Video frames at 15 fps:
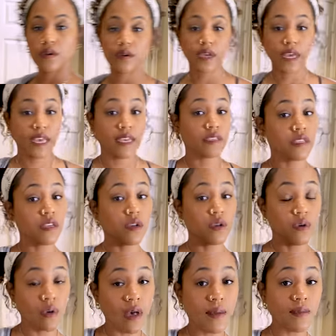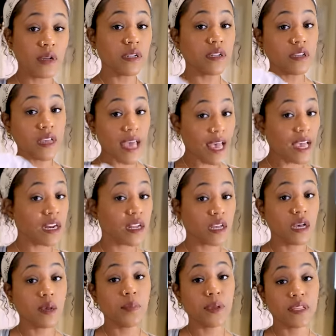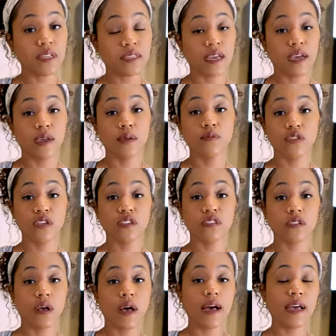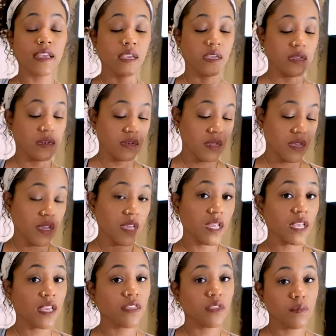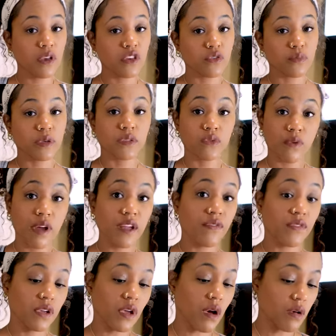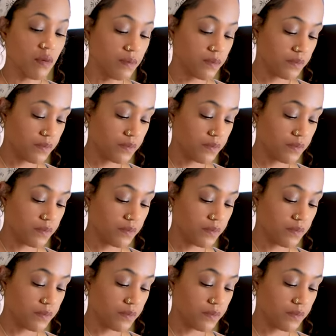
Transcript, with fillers: Okay, so I'm gonna add a cup at a time just so I can get the measurements right for y'all.